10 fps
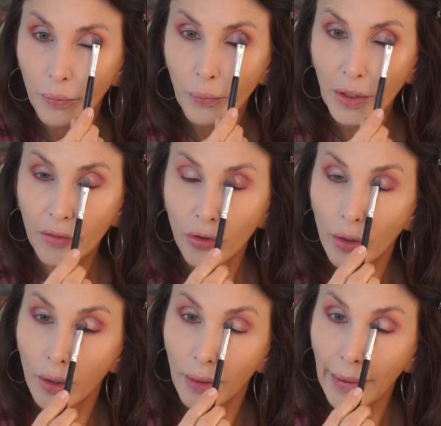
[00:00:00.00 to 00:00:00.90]
But if
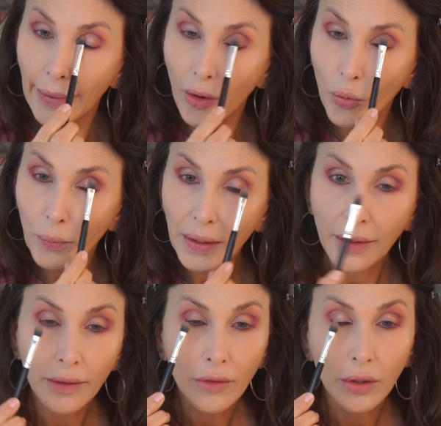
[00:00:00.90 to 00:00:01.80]
you allow
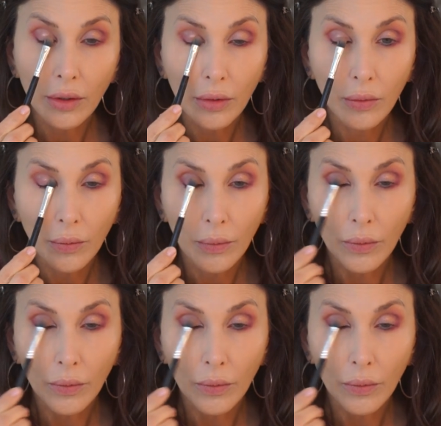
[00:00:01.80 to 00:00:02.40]
me to